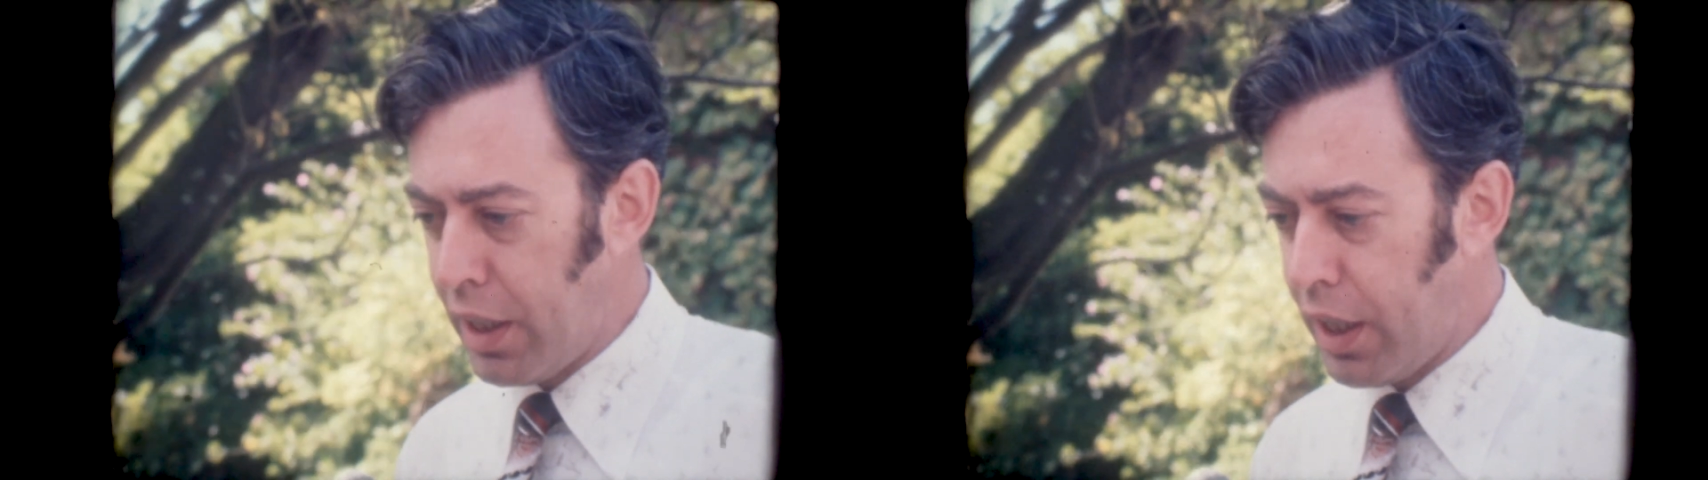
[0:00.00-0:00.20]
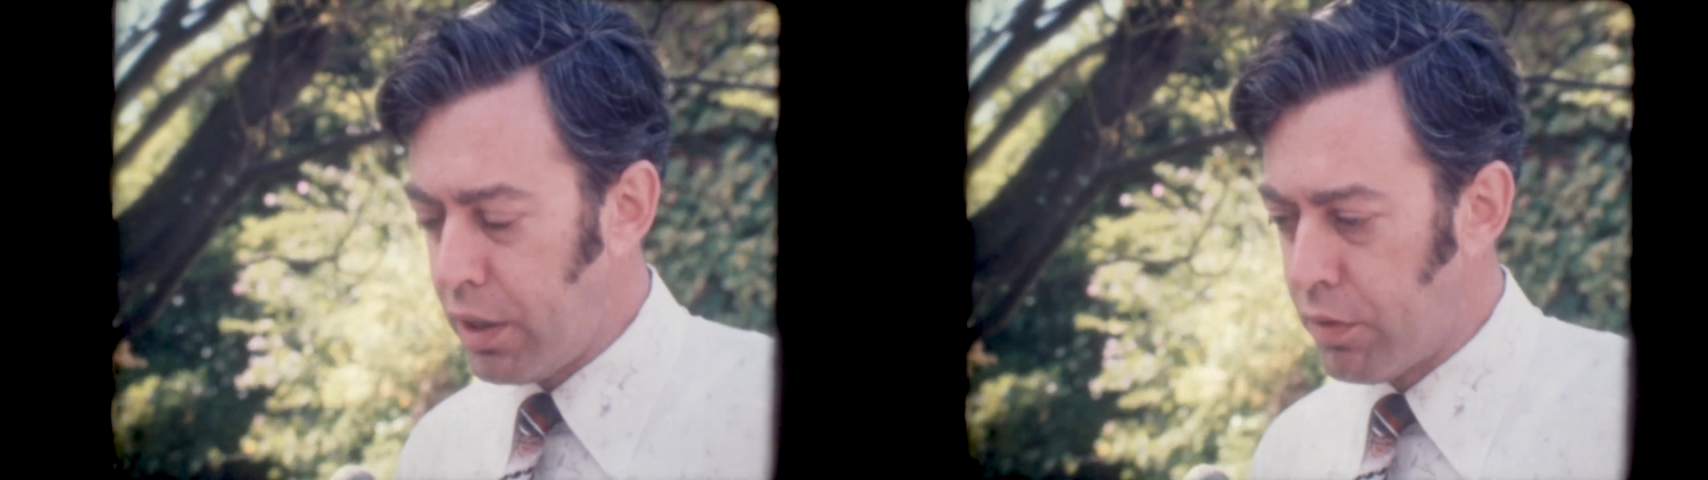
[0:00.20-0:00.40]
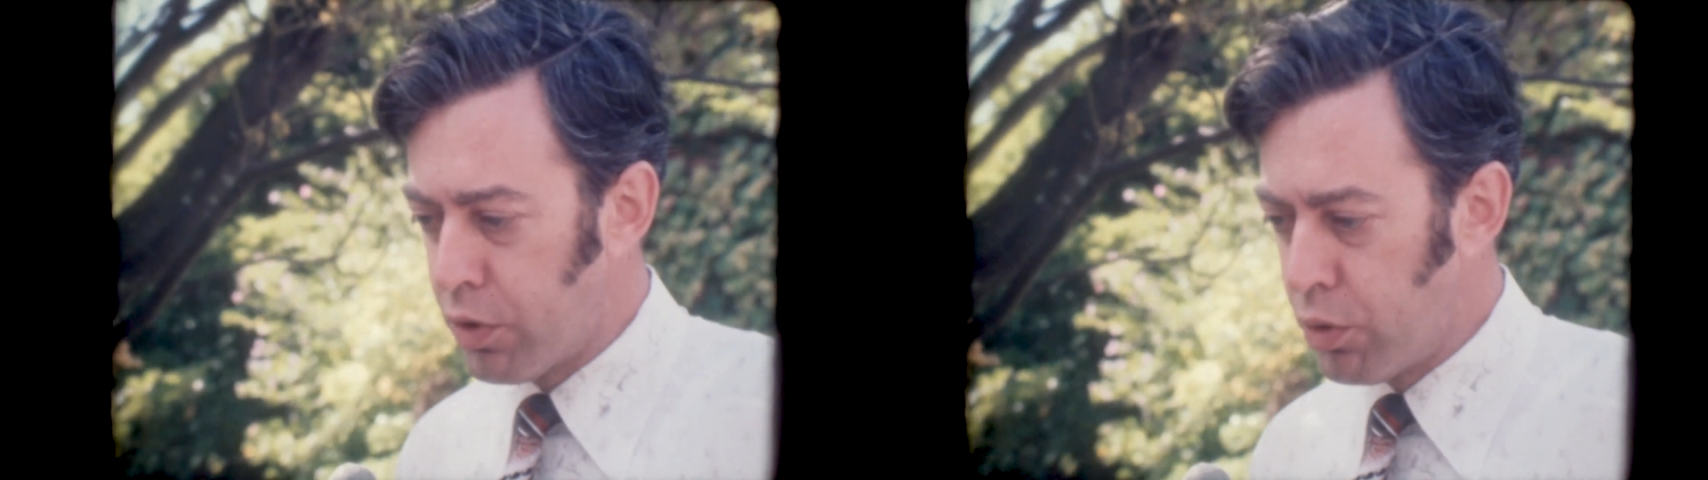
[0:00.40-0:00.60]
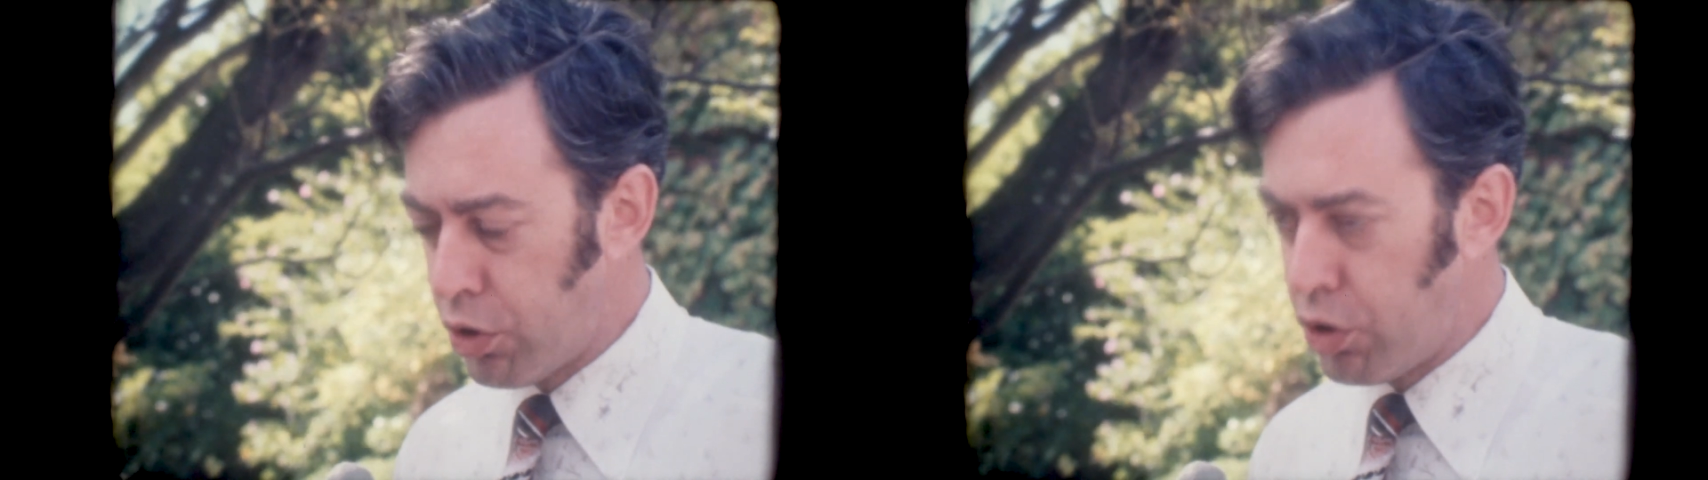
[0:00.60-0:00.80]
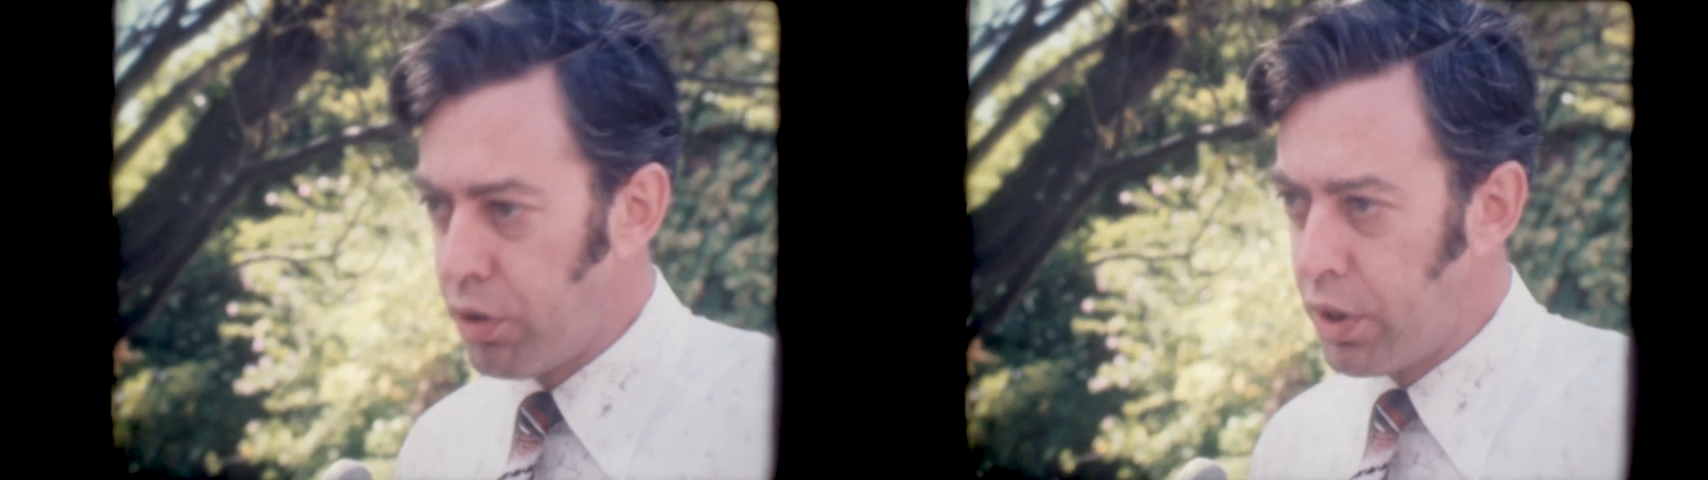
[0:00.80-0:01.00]
And of
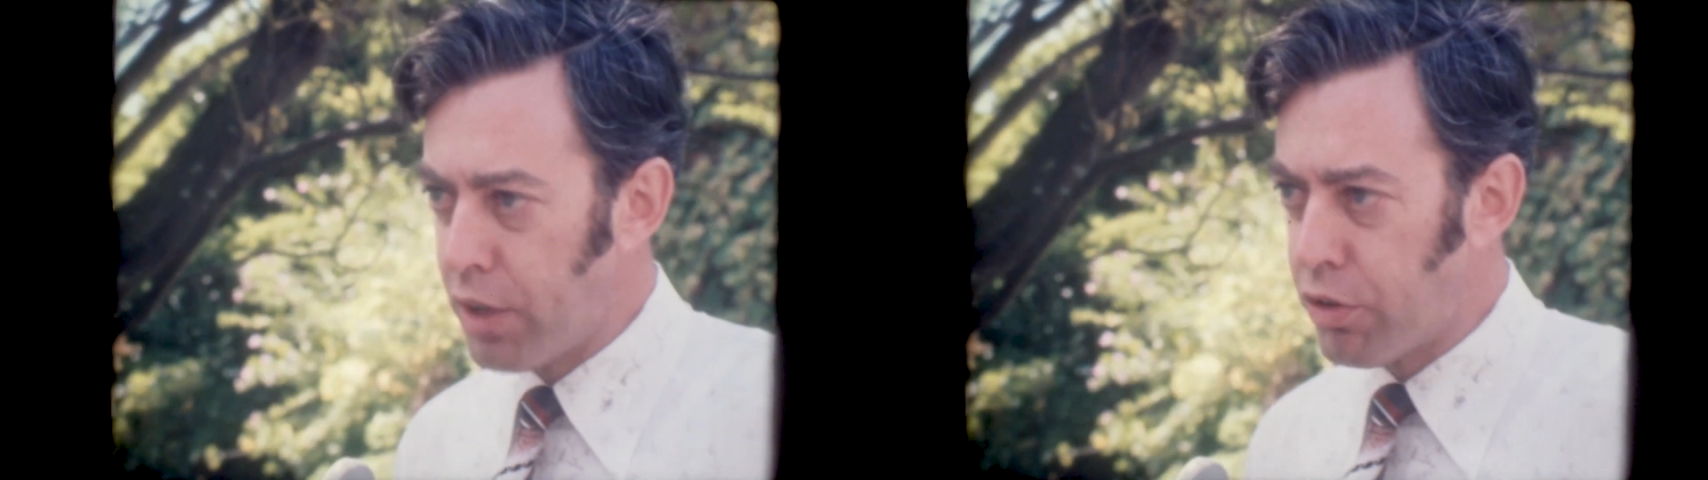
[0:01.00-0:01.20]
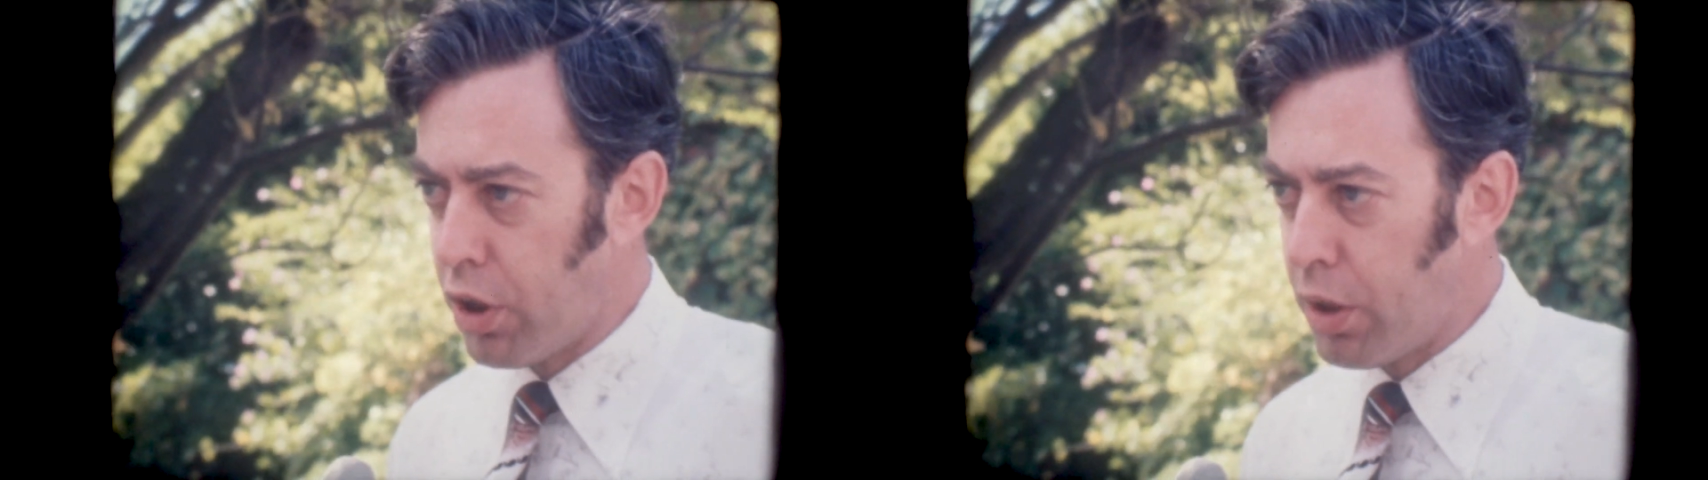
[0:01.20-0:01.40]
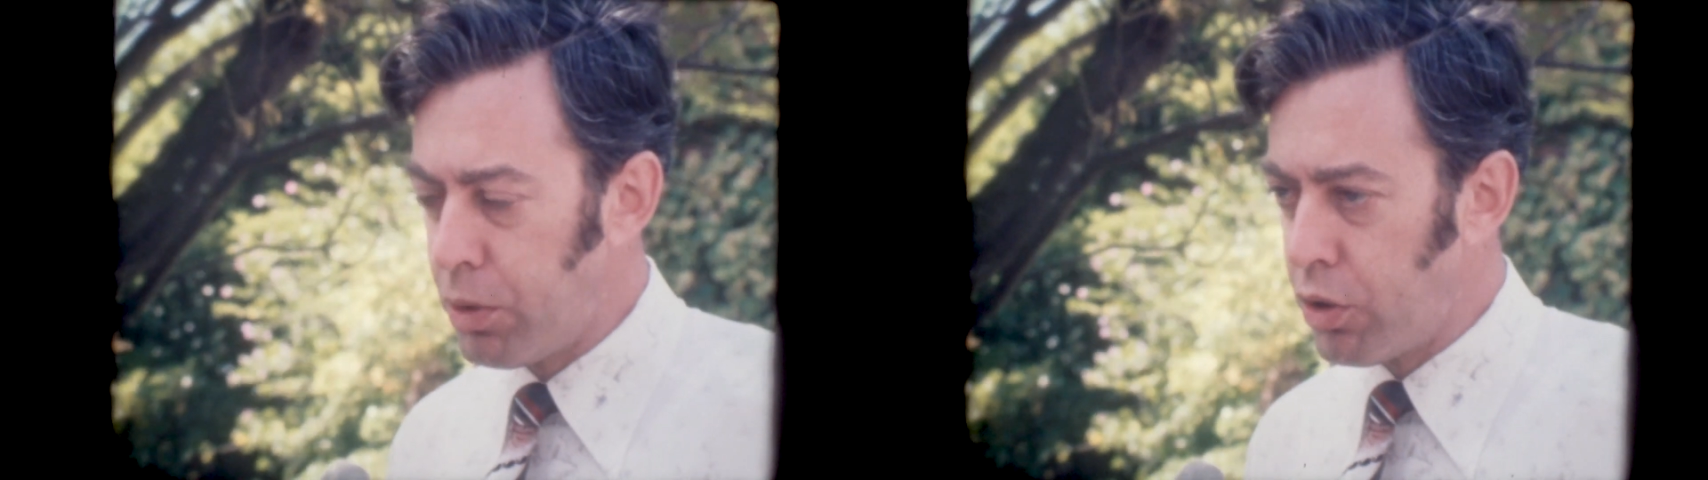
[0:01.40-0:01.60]
course, during that time,